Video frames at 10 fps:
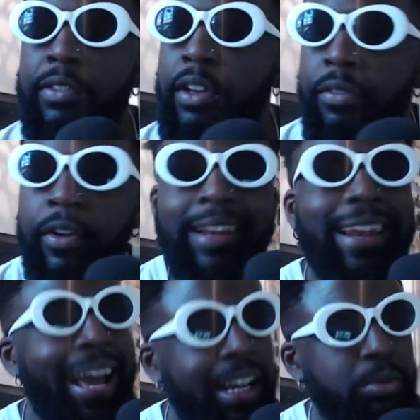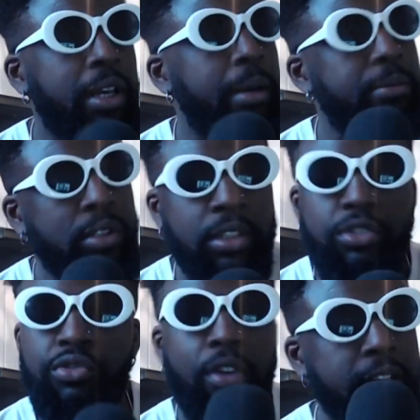very lax when it comes to the
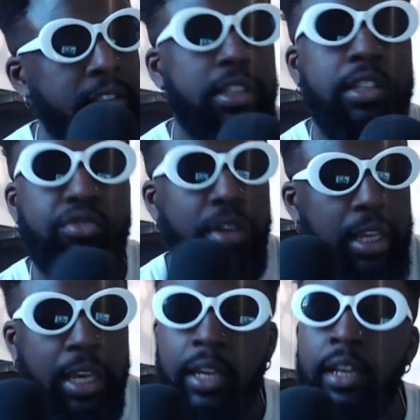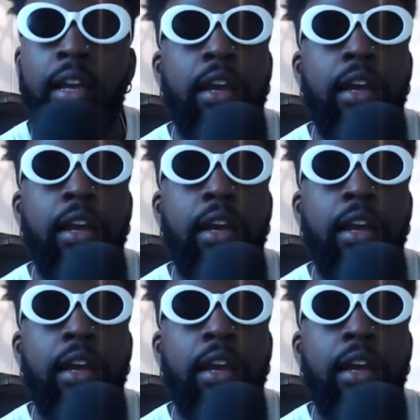drugs and the drinking.